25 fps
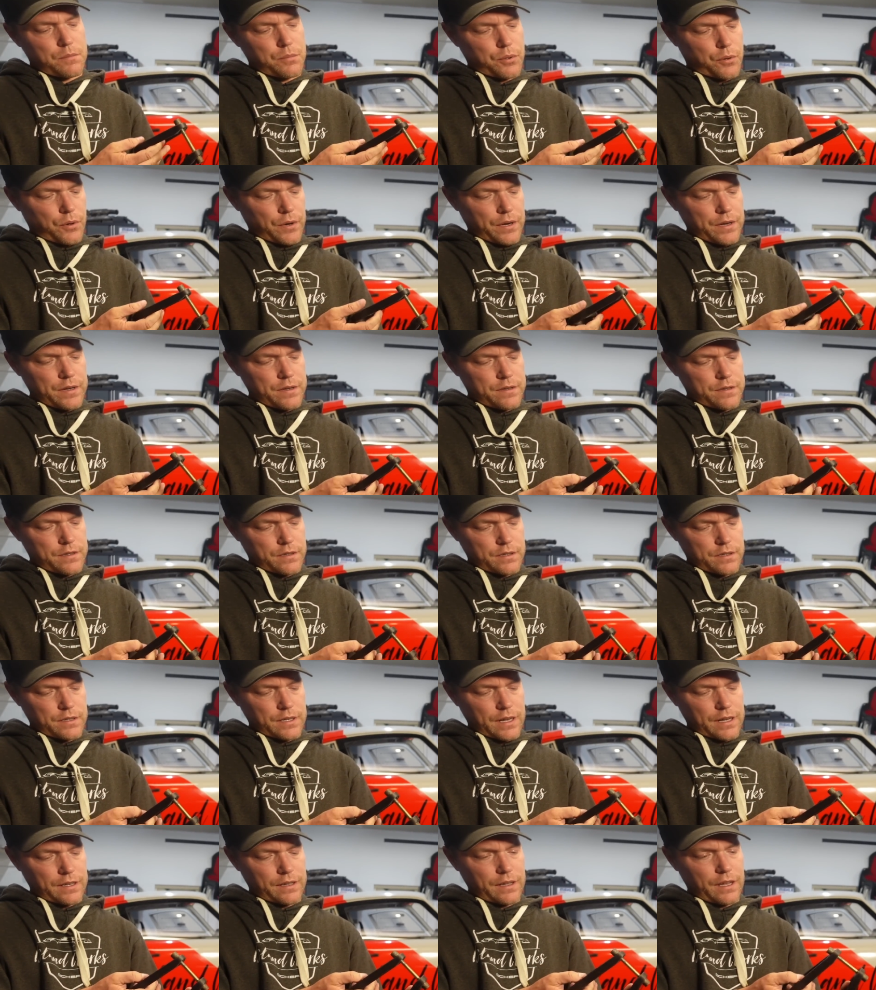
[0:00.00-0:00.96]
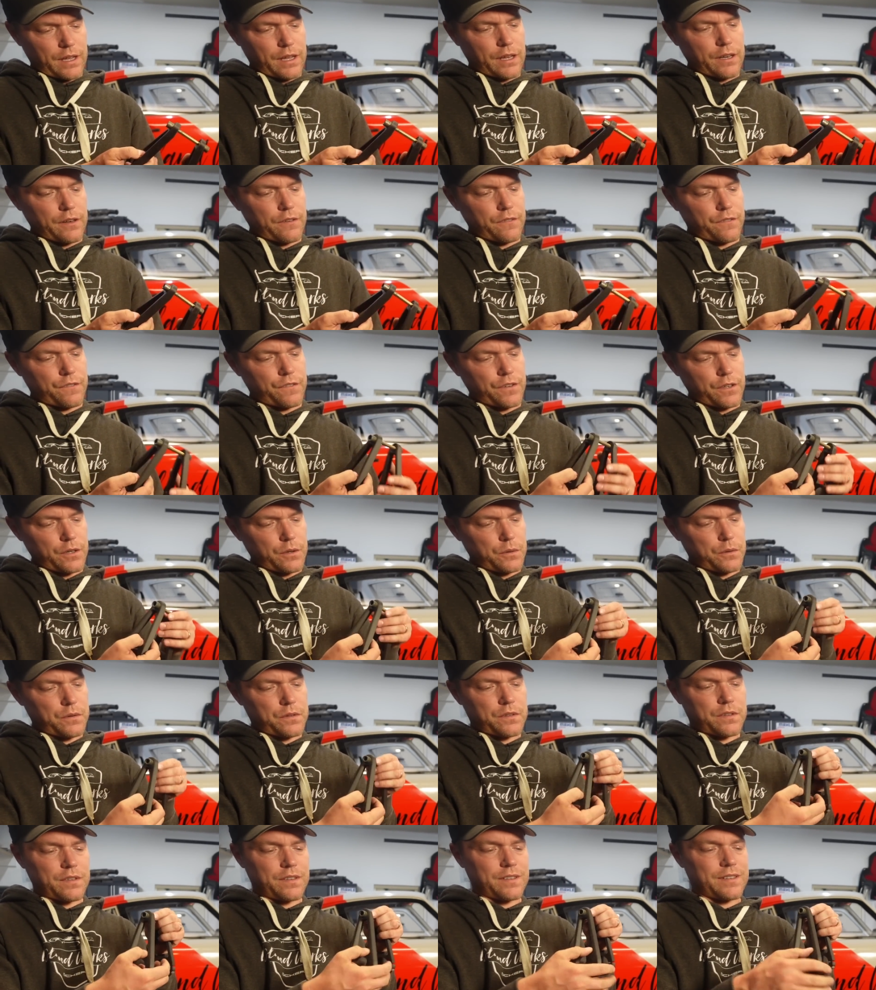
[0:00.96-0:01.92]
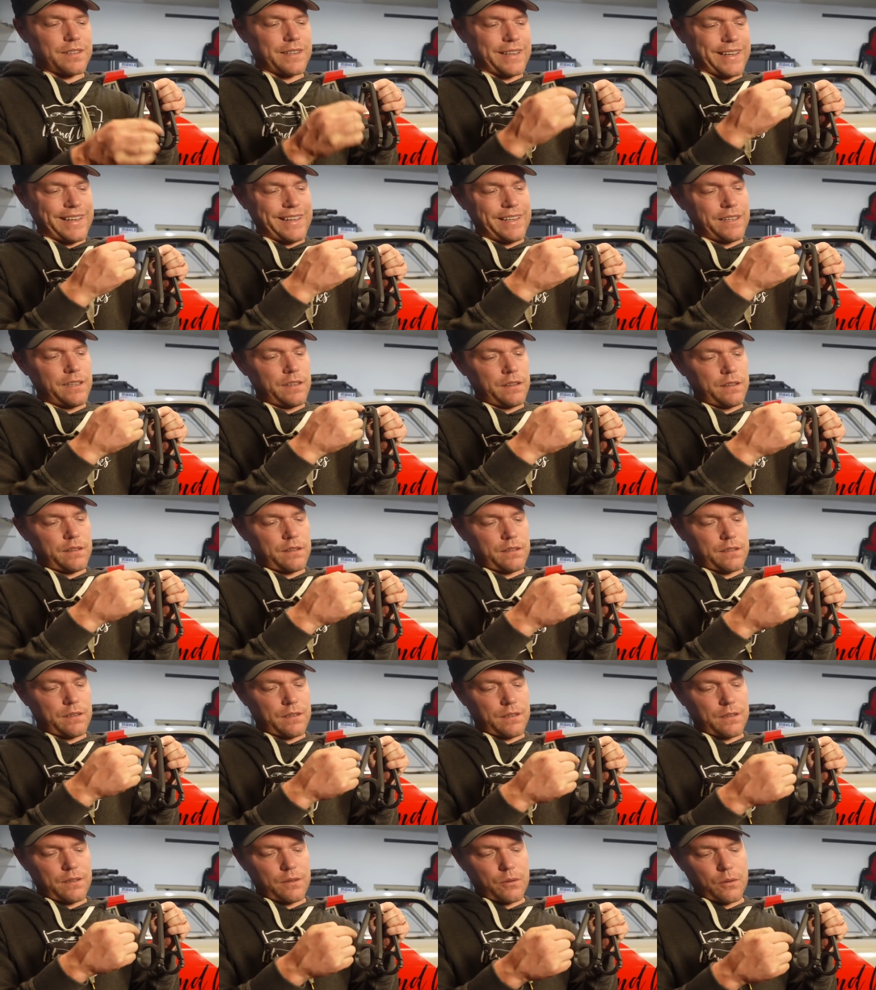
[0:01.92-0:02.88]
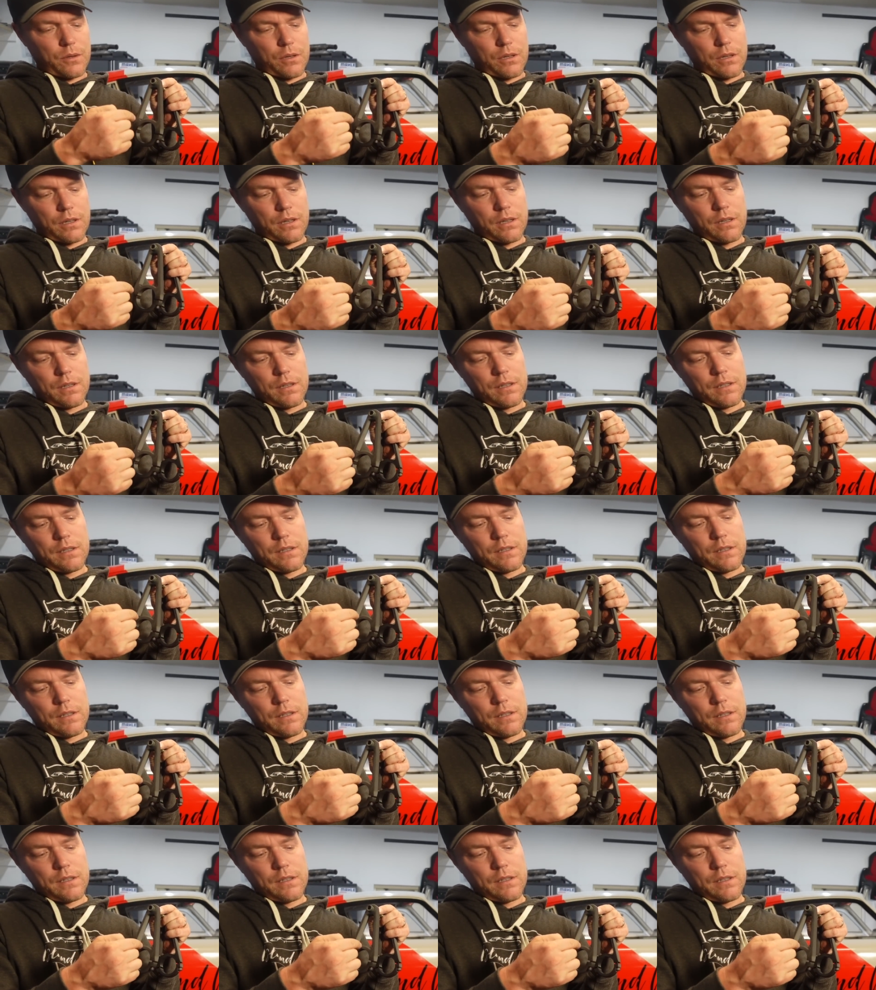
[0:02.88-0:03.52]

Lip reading: printer that infuses integral